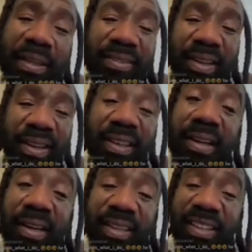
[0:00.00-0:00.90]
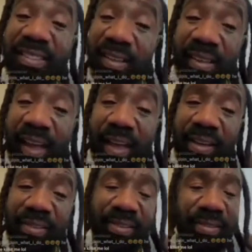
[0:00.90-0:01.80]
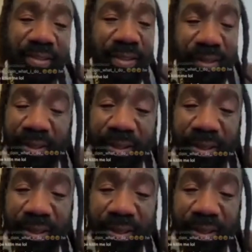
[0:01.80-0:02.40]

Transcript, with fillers: sweet cookies and cakes and